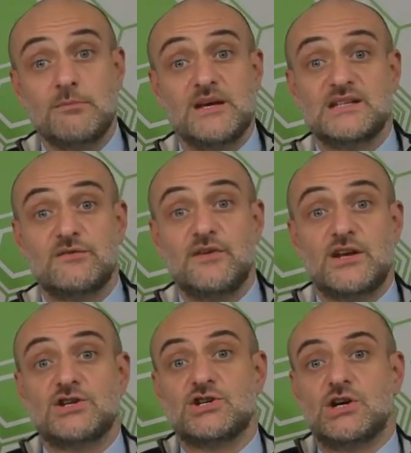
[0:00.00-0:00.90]
busy
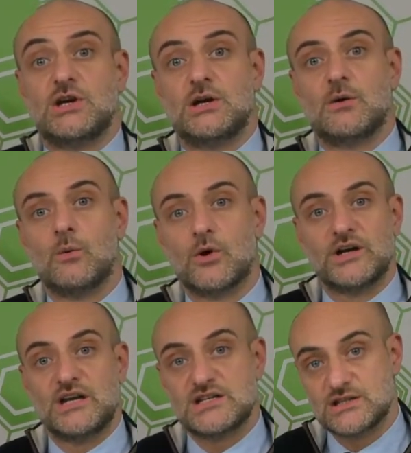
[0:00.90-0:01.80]
finishing War
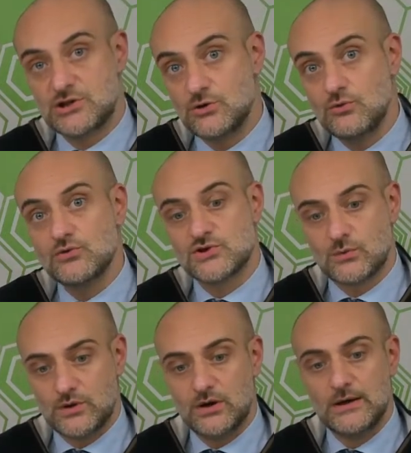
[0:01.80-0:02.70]
in East 2, so
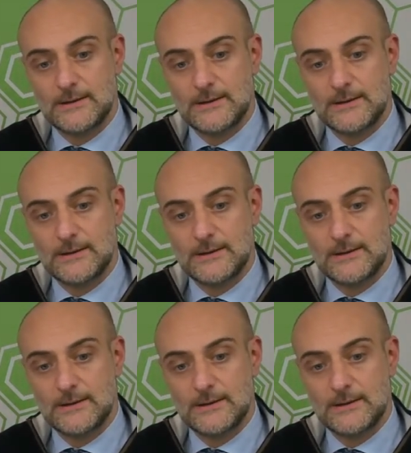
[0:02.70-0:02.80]
we're